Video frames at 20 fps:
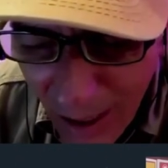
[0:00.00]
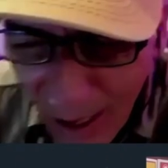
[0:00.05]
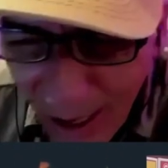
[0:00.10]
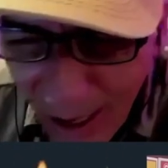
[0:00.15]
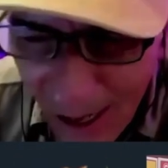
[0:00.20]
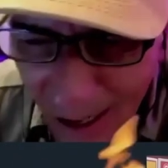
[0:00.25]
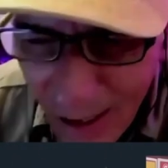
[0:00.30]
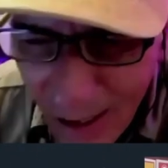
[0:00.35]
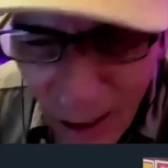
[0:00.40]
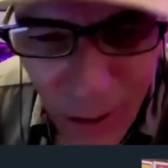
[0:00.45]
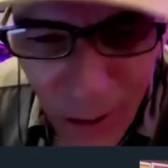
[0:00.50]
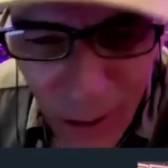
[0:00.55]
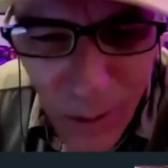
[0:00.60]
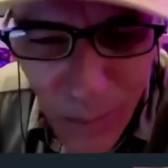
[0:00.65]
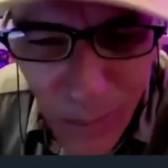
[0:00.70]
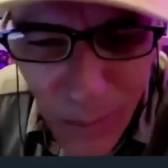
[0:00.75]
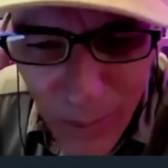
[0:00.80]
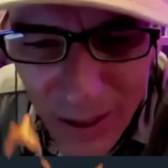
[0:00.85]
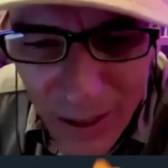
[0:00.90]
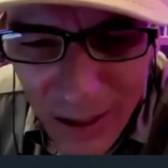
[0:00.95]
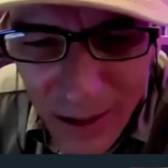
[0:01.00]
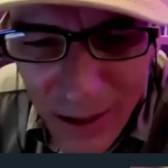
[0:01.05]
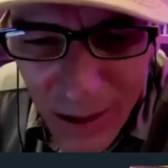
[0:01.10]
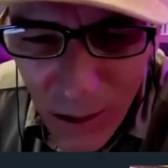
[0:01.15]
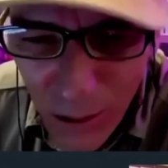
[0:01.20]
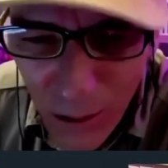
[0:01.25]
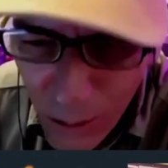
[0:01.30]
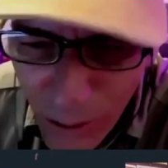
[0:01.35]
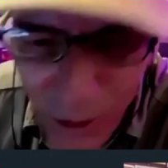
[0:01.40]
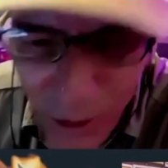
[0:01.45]
Our local police
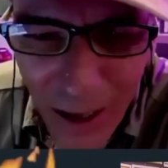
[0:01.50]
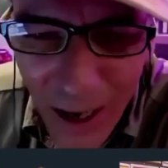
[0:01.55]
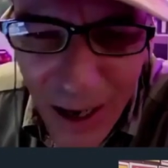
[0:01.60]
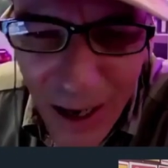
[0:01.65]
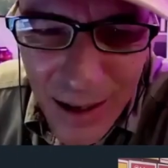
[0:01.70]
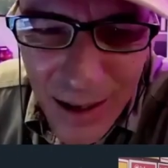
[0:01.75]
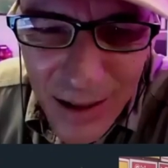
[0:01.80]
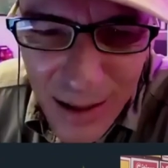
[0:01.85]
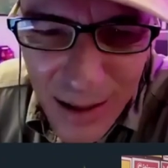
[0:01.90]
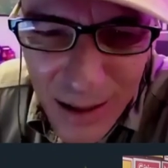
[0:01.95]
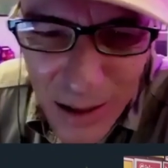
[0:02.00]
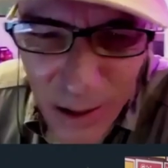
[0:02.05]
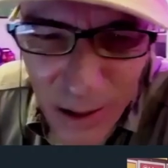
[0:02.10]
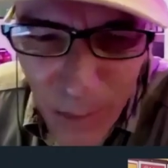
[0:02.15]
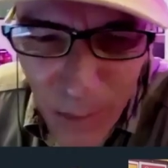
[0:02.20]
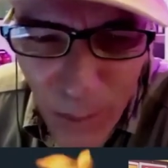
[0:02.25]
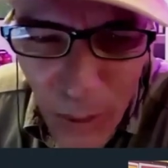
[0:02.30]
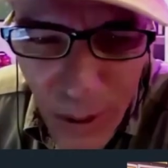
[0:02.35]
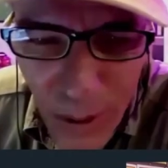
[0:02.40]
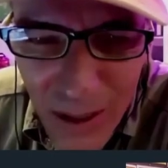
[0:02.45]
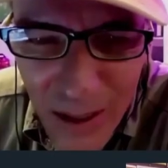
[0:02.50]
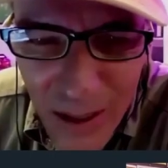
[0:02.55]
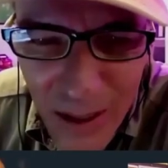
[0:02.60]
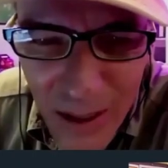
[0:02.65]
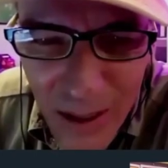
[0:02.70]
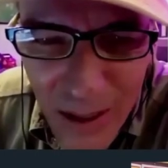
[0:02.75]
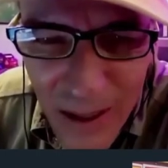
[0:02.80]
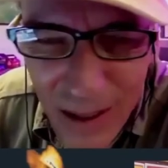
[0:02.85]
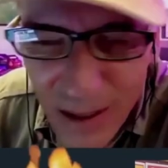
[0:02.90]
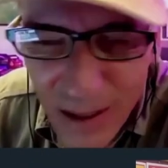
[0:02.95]
are cool guys, they support
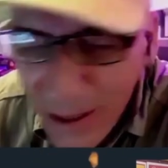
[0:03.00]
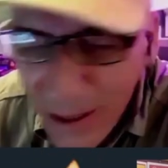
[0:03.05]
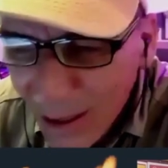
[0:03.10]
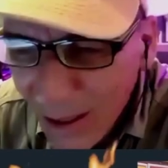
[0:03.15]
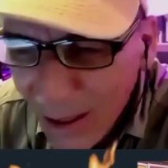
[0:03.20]
us.